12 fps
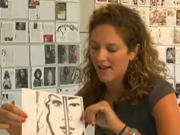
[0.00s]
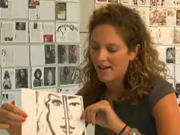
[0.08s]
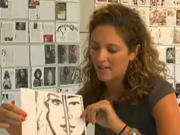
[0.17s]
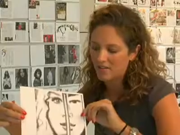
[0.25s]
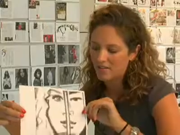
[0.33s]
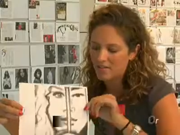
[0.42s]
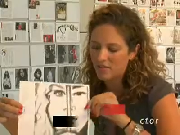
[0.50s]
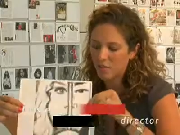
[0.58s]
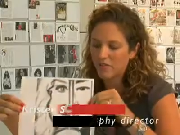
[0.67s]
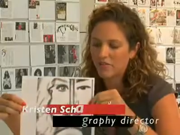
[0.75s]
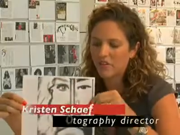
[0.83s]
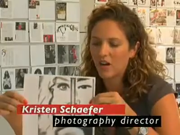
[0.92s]
and
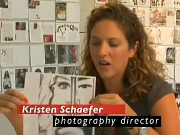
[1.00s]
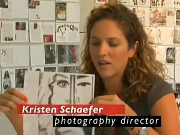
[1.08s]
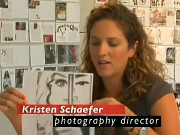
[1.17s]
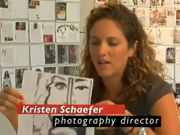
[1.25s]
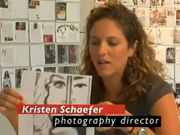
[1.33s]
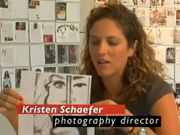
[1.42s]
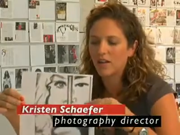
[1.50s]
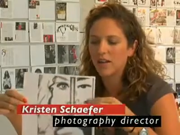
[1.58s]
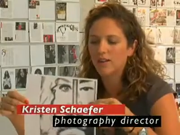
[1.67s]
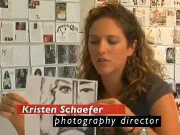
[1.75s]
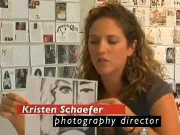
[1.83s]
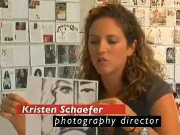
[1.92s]
we've got an
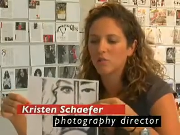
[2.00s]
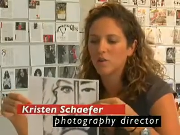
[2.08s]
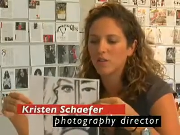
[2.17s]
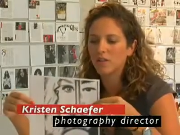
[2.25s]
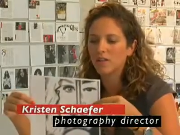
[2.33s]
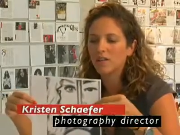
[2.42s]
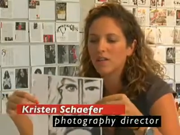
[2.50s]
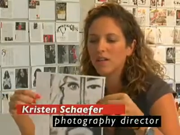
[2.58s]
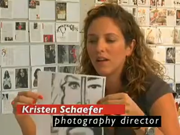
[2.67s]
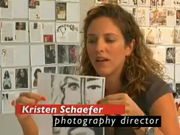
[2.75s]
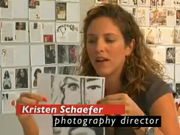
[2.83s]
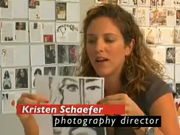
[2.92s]
Asian woman
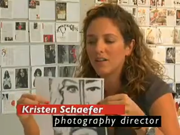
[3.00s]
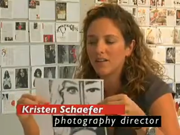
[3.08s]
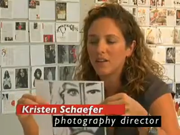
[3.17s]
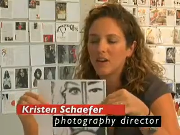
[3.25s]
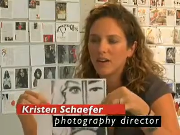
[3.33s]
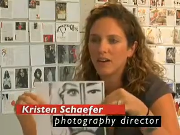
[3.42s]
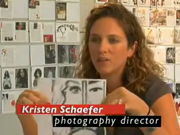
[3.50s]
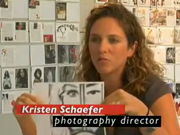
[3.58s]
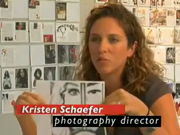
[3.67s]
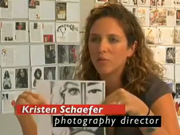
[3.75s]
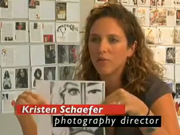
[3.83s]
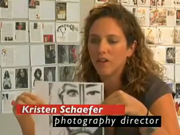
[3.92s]
and a
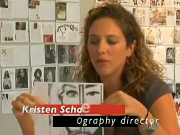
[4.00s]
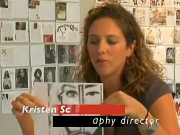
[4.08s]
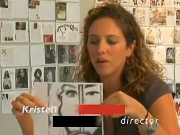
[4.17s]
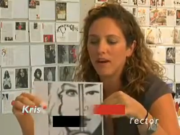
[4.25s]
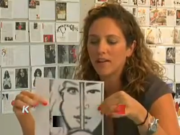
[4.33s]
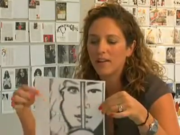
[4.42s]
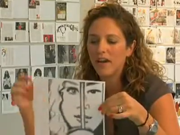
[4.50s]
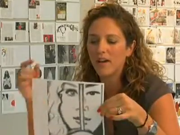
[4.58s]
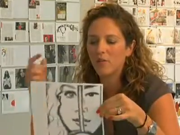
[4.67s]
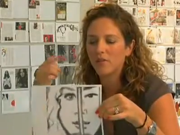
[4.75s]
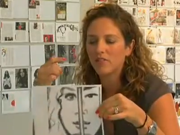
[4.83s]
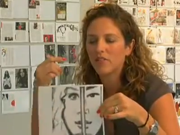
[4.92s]
Caucasian woman on the right,
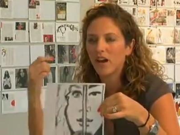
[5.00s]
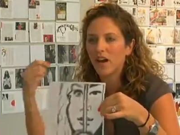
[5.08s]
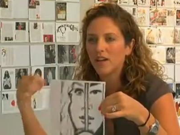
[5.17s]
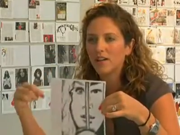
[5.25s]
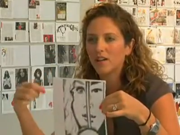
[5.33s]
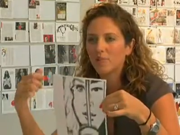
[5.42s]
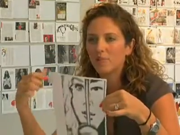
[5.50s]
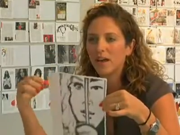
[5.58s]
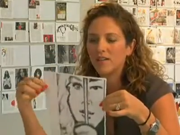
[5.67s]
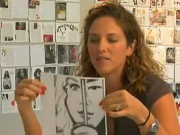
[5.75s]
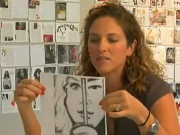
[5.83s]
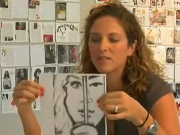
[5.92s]
and we've got a
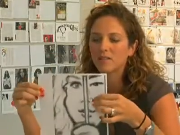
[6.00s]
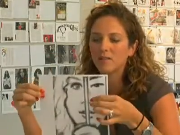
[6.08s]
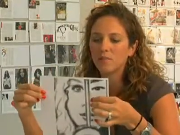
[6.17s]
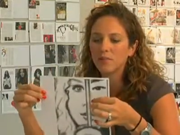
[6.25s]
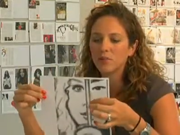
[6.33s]
pencil in